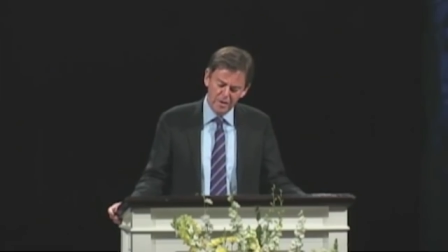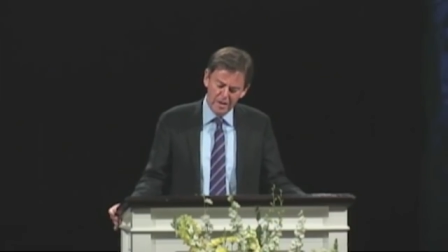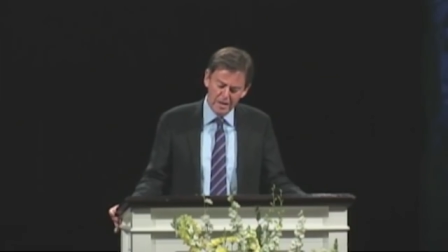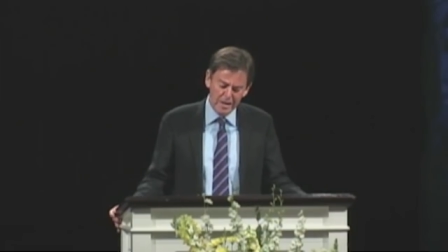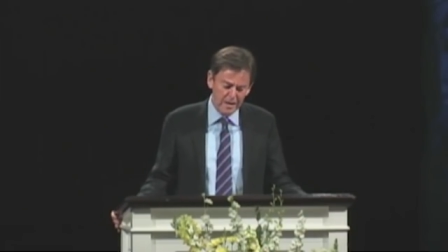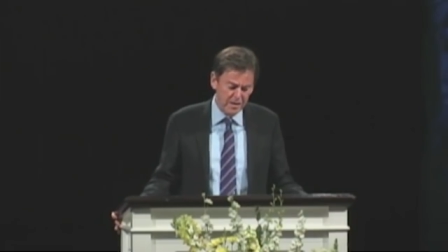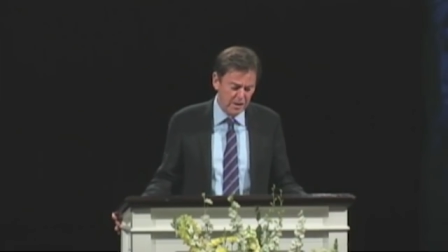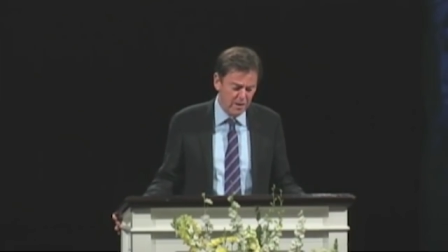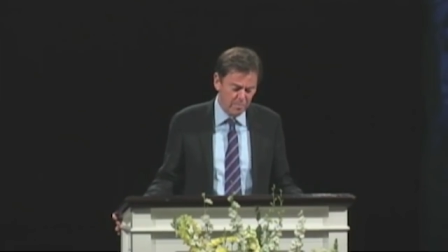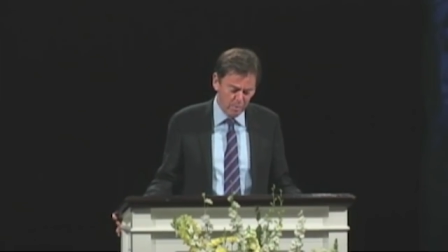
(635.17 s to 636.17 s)
regarded
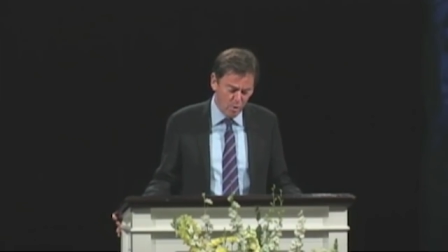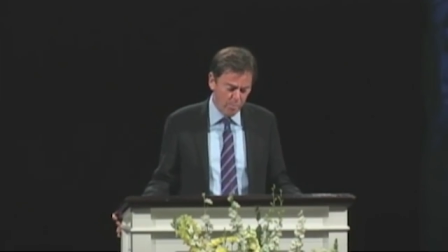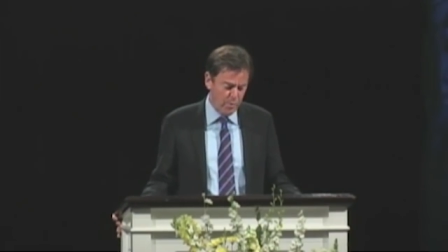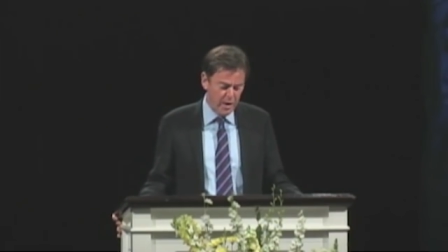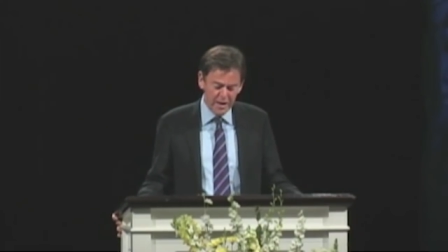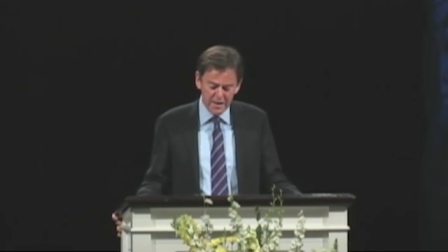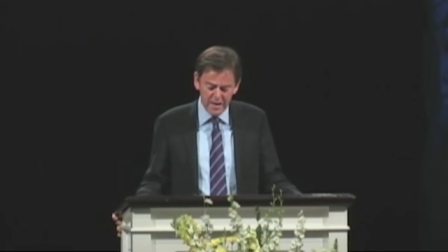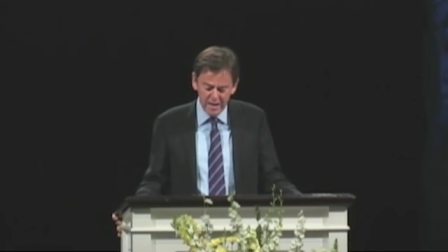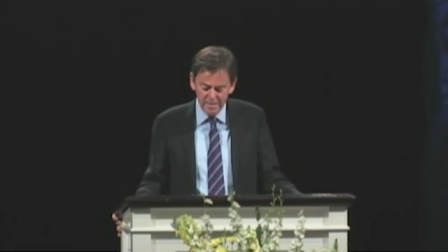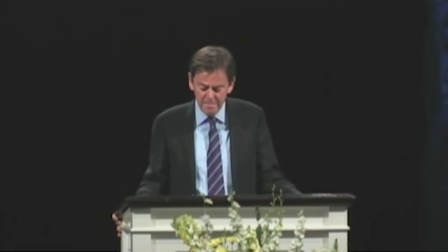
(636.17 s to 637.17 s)
as inappropriate
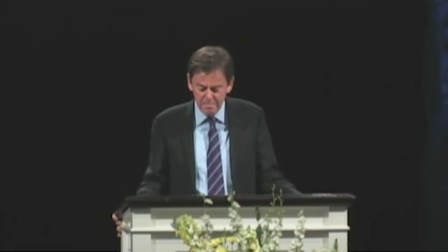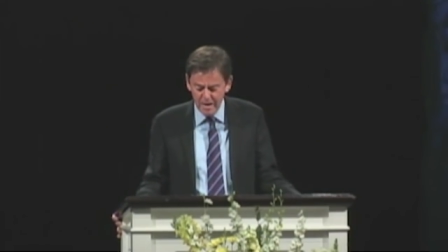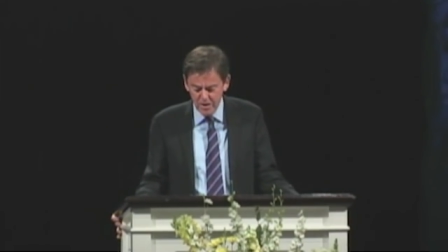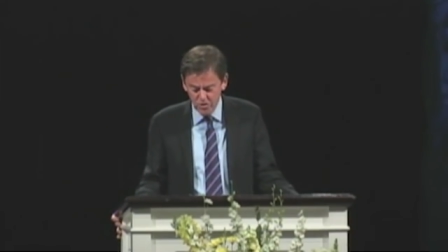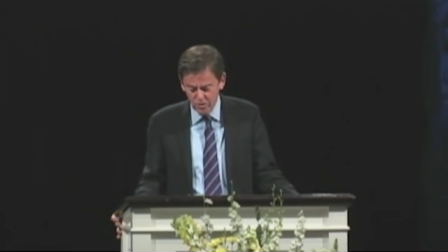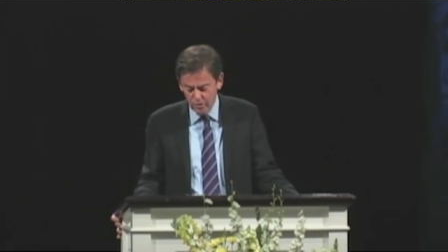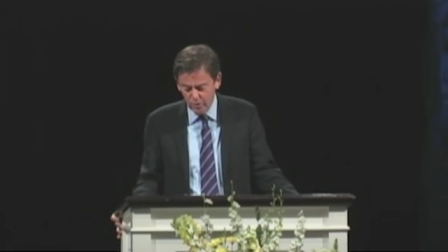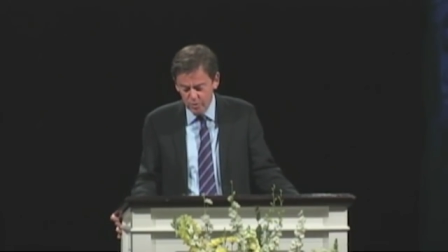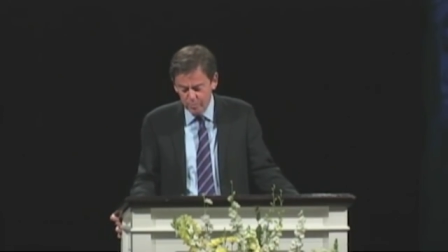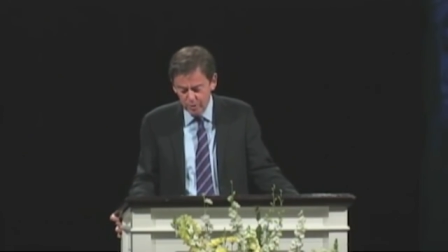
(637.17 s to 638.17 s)
in many
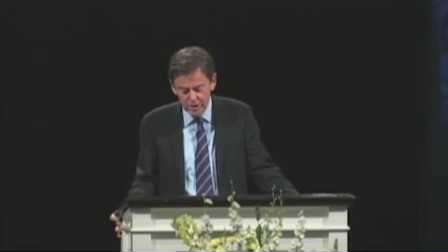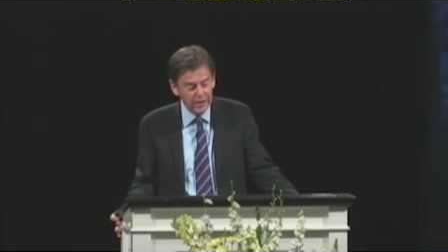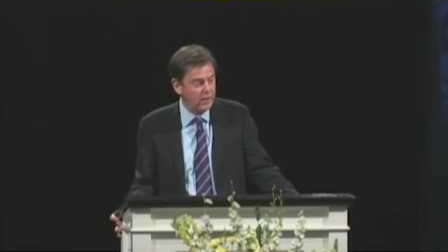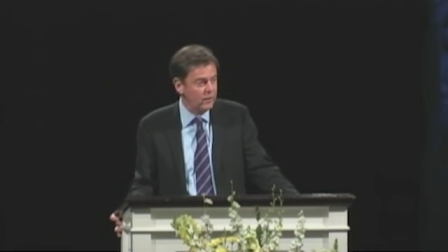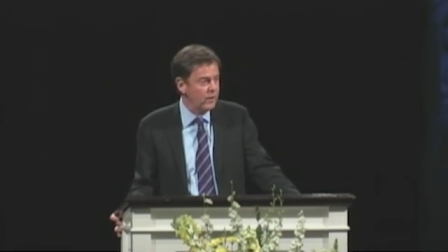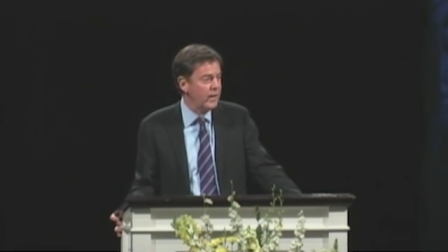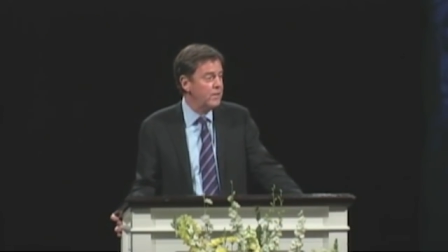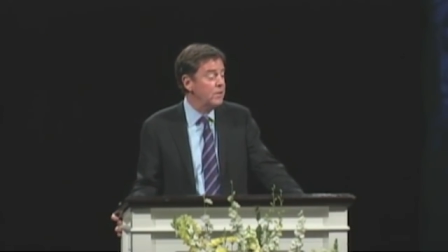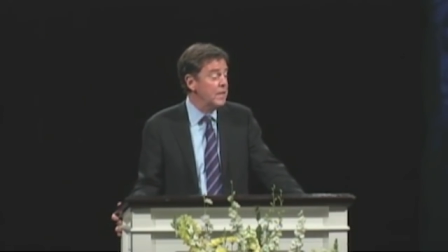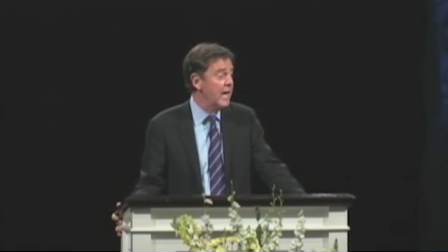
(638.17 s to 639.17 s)
circles, particularly
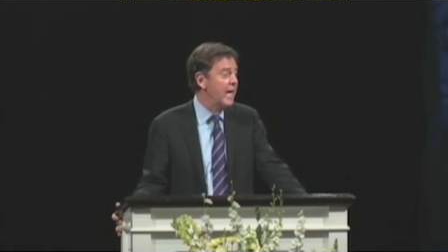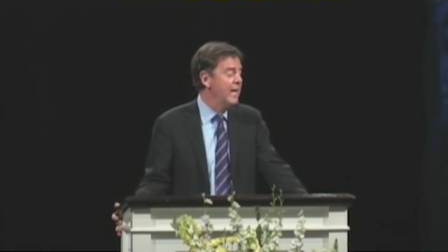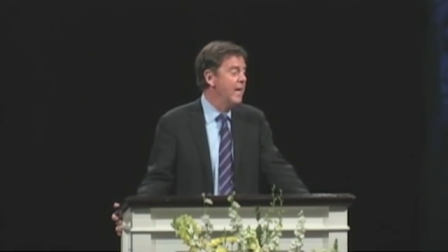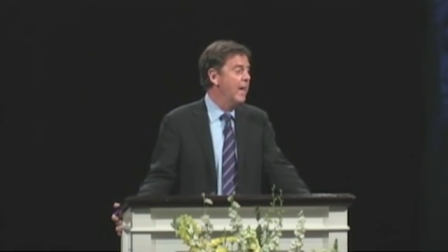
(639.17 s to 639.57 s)
today.